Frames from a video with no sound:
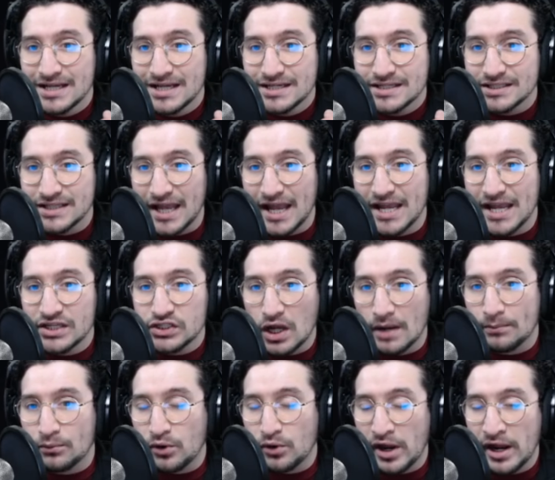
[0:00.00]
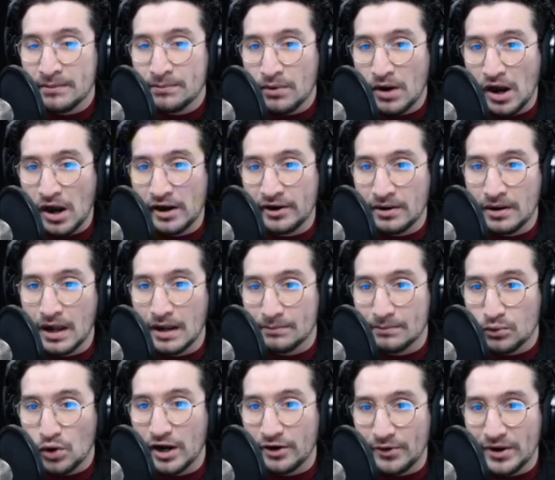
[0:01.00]
Stage upgrade
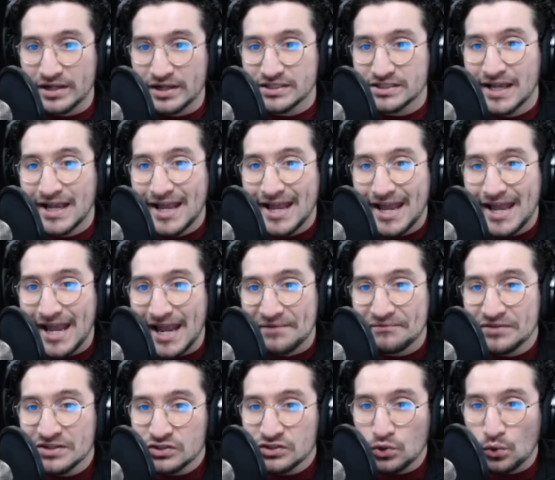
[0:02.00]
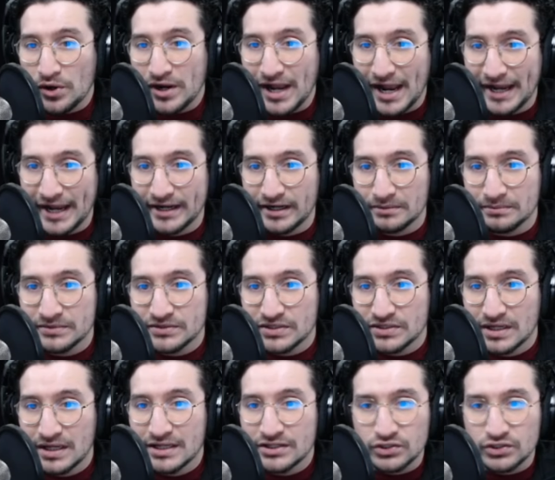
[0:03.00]
progress, inventory items.